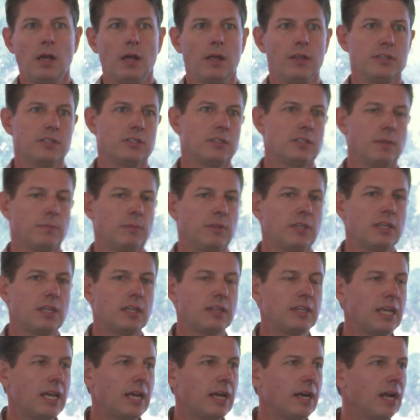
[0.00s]
This is something
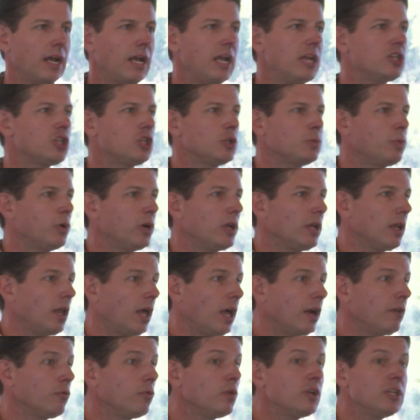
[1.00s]
that the NIH is putting a
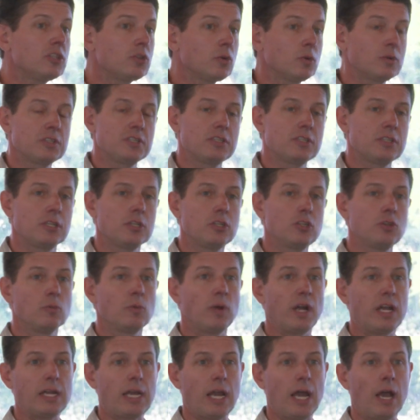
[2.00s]
lot of resources into
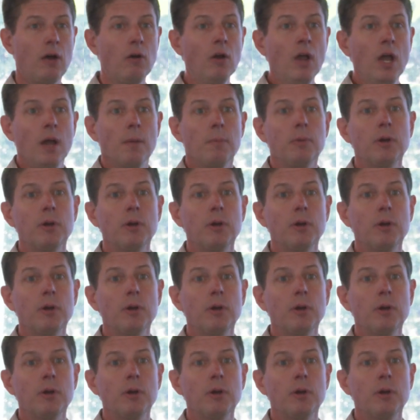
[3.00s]
right now,